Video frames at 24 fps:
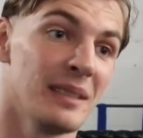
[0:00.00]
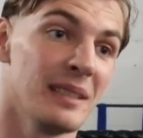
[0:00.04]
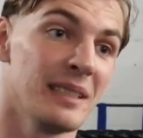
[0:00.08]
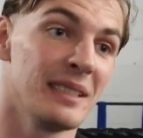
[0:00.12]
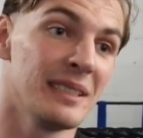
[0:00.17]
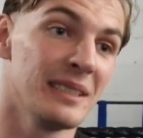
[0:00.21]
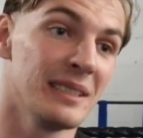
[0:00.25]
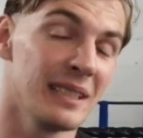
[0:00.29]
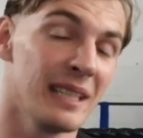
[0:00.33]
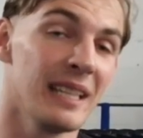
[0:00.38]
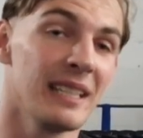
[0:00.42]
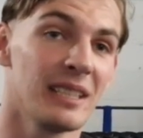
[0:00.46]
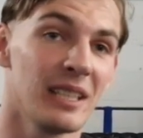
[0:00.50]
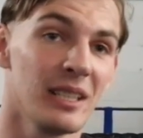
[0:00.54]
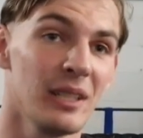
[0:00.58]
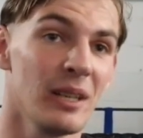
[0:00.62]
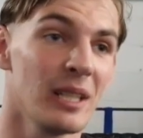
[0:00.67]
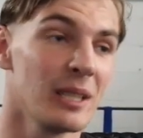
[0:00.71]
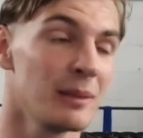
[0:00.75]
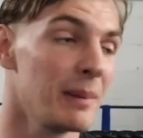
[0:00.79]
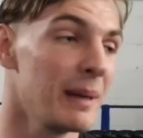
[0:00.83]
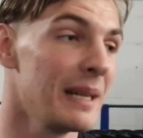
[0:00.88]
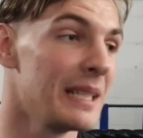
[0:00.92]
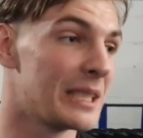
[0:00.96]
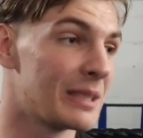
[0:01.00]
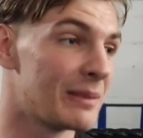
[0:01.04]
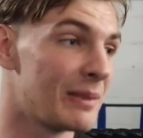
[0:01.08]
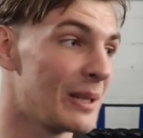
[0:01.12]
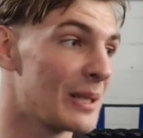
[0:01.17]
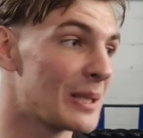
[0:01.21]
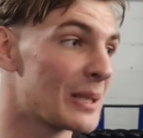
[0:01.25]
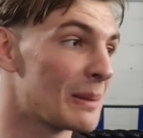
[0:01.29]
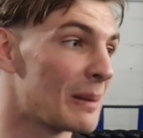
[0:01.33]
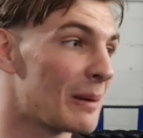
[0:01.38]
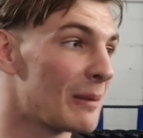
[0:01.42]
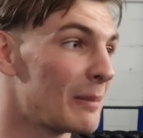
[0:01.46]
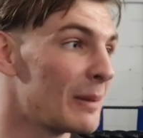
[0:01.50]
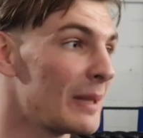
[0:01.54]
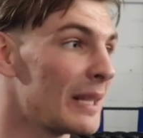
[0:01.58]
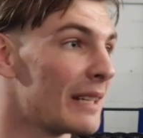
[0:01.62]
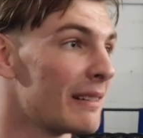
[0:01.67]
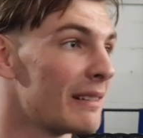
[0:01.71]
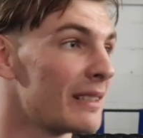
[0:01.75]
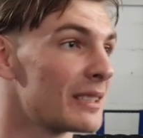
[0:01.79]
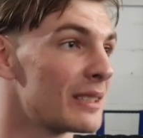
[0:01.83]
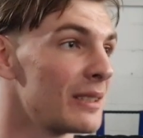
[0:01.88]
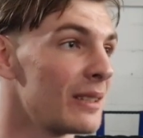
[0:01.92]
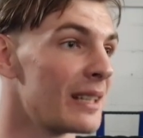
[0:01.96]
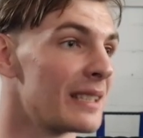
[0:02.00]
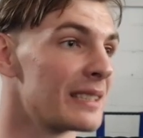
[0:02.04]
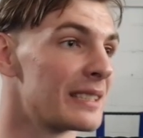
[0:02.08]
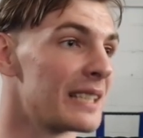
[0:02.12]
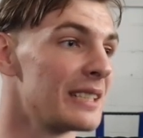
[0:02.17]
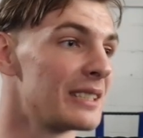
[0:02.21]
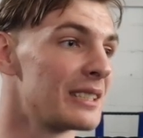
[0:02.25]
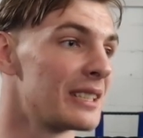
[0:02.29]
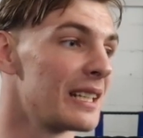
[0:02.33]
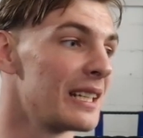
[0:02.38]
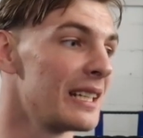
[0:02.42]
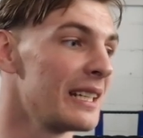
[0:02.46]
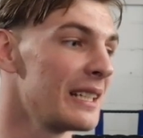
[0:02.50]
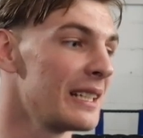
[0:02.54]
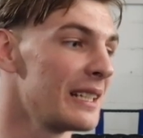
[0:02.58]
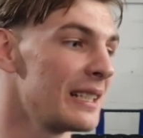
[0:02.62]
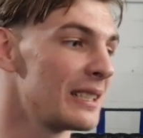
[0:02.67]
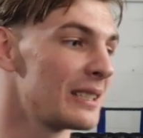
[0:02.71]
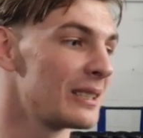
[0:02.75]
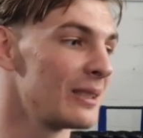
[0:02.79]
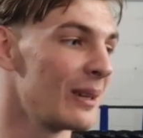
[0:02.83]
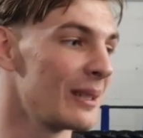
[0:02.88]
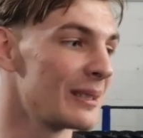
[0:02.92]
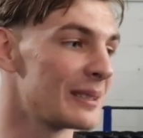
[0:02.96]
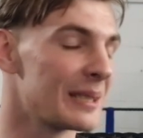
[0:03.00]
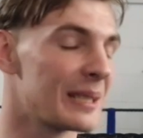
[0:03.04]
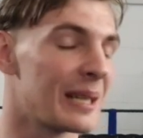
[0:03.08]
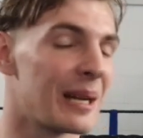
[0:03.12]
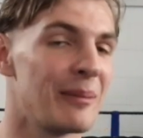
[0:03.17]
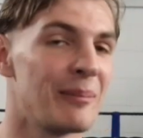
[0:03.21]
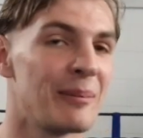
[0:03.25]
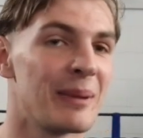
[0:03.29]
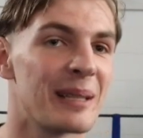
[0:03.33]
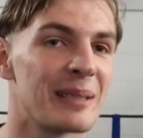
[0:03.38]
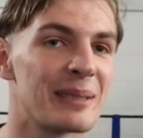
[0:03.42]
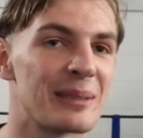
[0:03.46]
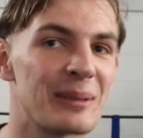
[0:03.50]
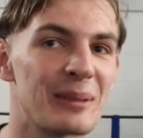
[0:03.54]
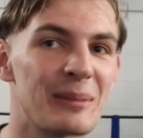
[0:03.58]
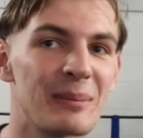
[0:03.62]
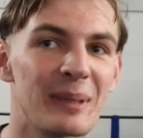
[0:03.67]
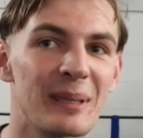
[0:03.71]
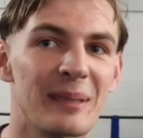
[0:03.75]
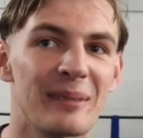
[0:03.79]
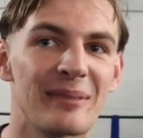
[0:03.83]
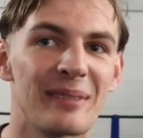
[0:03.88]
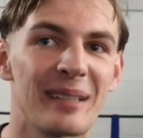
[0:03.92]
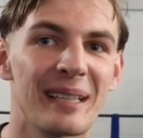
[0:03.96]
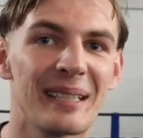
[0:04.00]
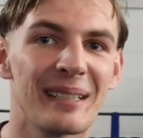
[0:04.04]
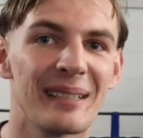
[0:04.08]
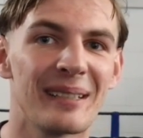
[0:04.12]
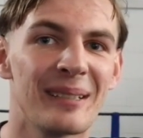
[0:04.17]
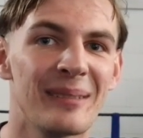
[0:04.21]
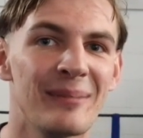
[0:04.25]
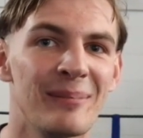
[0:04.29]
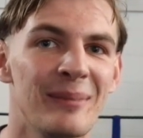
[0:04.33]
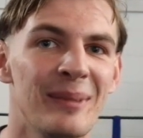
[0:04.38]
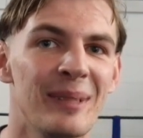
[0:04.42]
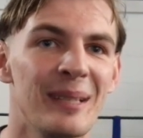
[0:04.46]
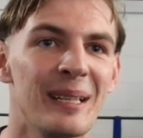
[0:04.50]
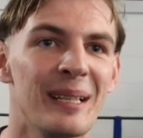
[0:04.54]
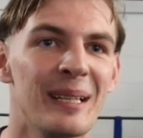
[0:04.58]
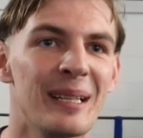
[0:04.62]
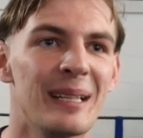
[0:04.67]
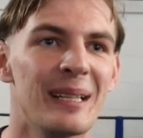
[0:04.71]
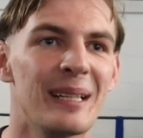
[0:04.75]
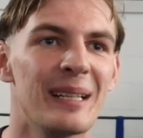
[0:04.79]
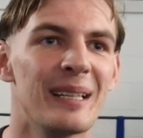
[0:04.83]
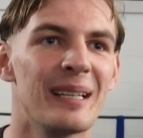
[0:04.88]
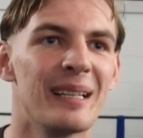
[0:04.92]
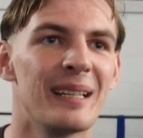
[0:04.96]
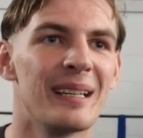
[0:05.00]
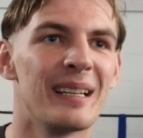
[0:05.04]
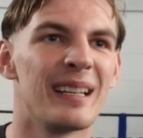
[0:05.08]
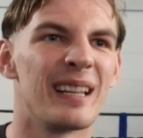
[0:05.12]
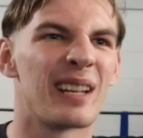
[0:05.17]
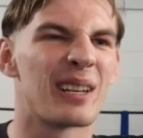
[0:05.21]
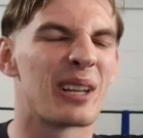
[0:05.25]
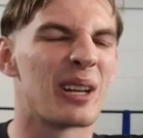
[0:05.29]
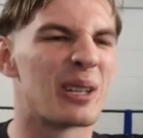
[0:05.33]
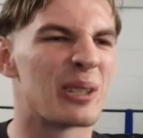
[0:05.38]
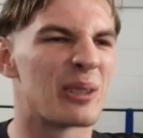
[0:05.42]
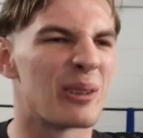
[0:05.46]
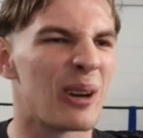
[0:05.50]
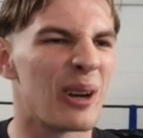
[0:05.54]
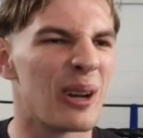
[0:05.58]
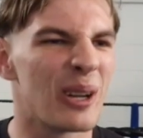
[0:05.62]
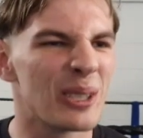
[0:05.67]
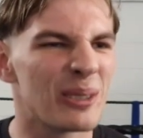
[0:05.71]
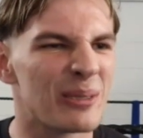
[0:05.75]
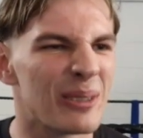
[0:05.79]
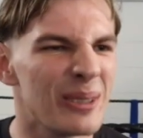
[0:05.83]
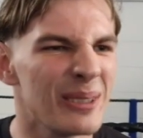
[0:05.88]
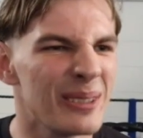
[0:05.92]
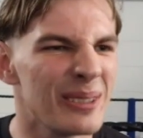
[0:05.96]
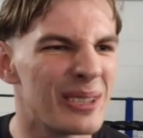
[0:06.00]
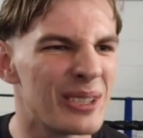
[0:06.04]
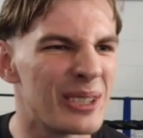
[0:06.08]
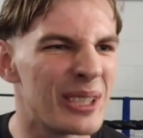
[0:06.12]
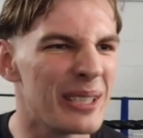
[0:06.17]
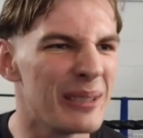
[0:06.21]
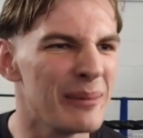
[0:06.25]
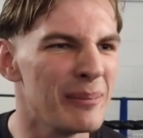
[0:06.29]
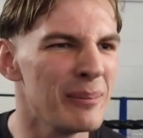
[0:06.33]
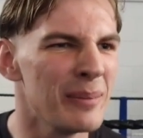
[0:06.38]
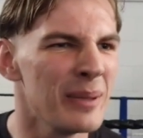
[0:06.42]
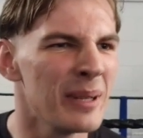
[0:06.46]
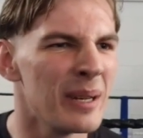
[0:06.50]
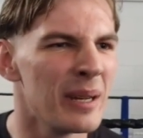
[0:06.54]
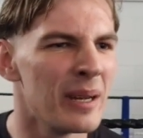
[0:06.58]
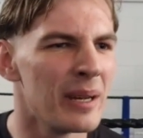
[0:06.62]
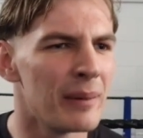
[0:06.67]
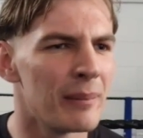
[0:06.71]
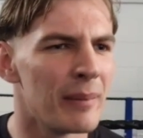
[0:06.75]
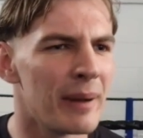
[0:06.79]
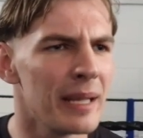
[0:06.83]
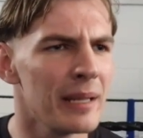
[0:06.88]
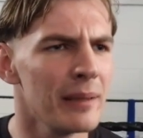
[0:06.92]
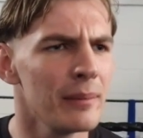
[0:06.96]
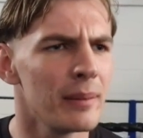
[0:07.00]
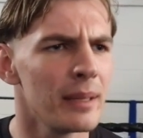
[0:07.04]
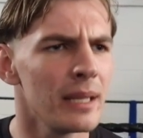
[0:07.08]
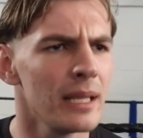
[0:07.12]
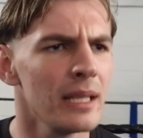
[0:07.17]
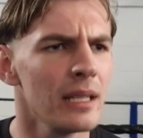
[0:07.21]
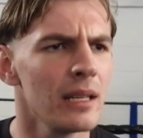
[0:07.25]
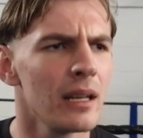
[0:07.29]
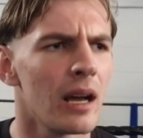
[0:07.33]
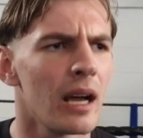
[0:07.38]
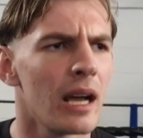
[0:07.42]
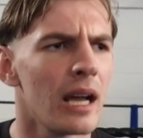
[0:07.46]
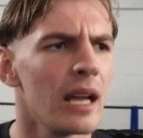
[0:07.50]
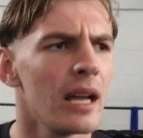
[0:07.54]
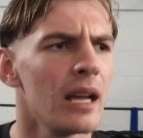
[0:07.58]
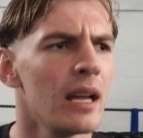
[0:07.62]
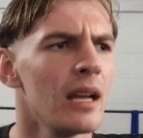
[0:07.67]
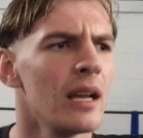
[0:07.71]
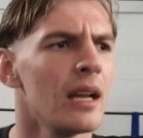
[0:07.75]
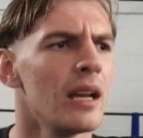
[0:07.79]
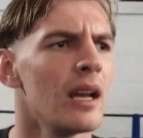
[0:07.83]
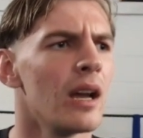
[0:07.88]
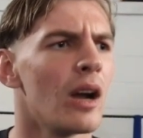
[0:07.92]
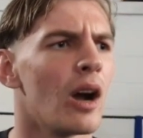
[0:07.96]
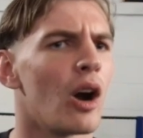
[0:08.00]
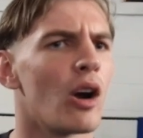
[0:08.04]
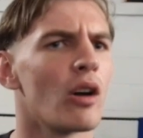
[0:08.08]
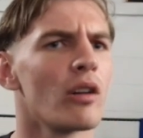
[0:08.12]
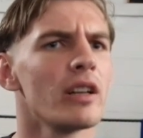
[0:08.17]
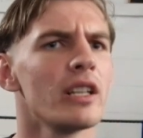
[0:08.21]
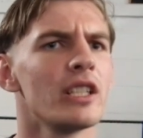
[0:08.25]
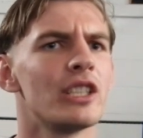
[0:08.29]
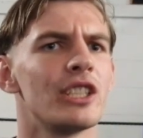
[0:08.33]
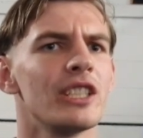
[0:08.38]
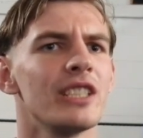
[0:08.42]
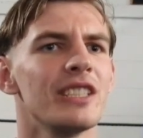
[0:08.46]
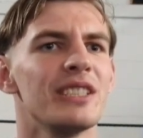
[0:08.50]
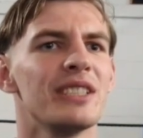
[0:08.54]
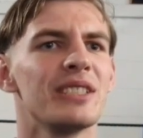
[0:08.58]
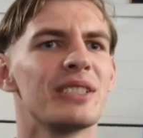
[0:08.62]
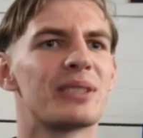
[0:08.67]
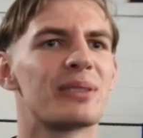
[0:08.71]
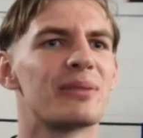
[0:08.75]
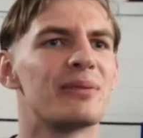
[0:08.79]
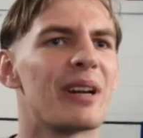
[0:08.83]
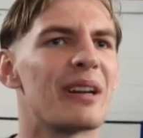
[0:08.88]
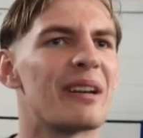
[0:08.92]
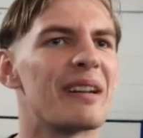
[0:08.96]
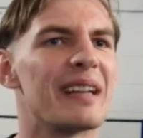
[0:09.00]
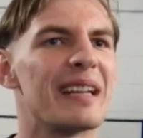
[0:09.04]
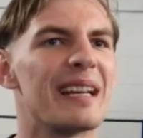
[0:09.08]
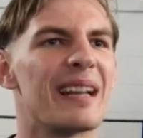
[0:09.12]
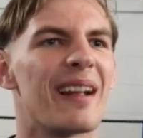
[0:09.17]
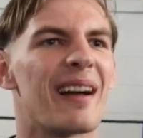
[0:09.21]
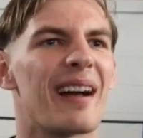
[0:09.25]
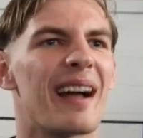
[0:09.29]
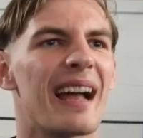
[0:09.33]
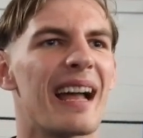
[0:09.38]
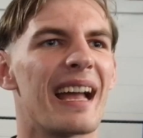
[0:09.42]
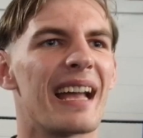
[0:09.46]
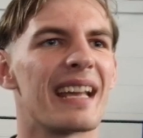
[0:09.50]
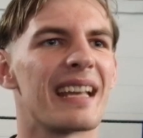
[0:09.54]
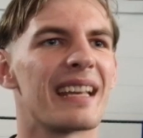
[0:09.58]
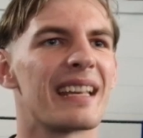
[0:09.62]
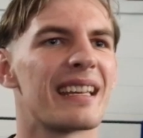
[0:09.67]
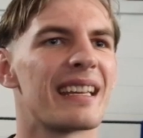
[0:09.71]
know, it's a nice place. First time I've been here, it's nice actually, and it's nice to come back to a bit of a like a grassroots gym, maybe. Like Origin's very like